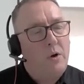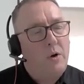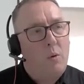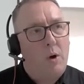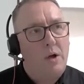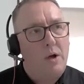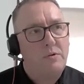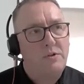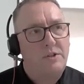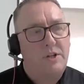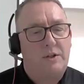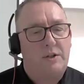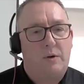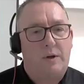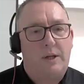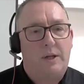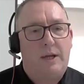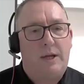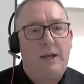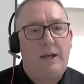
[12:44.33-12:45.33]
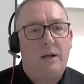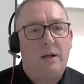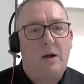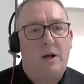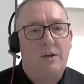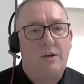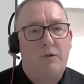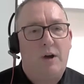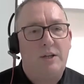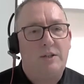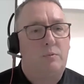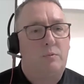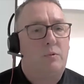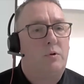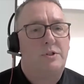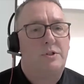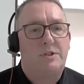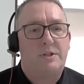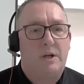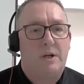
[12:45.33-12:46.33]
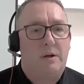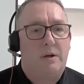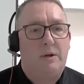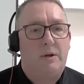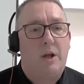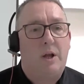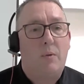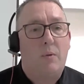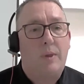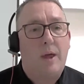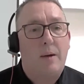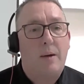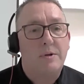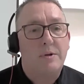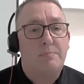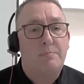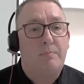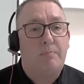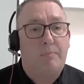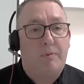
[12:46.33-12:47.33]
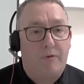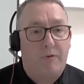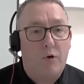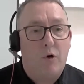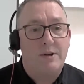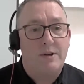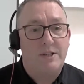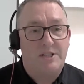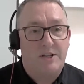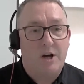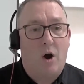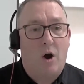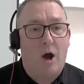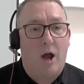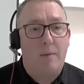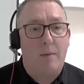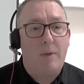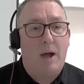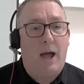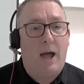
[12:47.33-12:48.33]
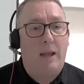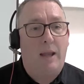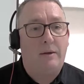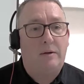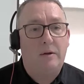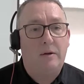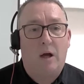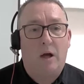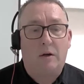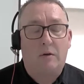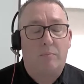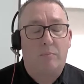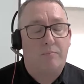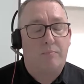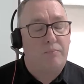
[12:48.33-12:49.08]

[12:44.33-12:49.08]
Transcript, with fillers: you look at what else they're doing, the Eagle Eye Director was, uh, you know, that was before its time and a,